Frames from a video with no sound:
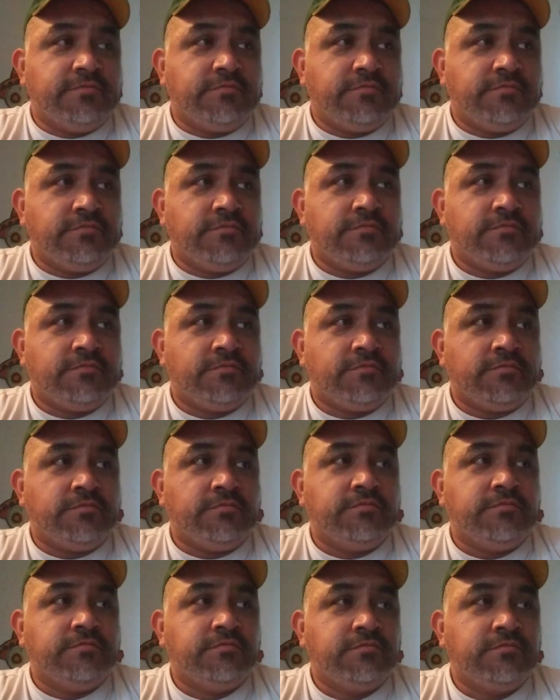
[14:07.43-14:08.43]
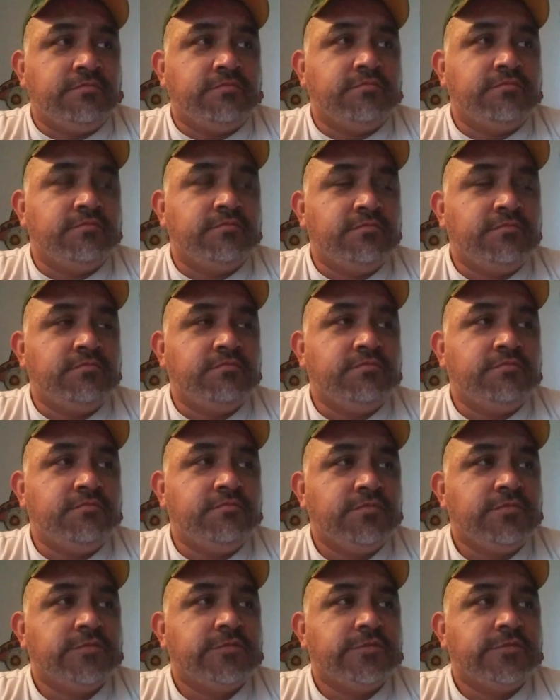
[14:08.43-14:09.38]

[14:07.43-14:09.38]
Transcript: (no one is talking)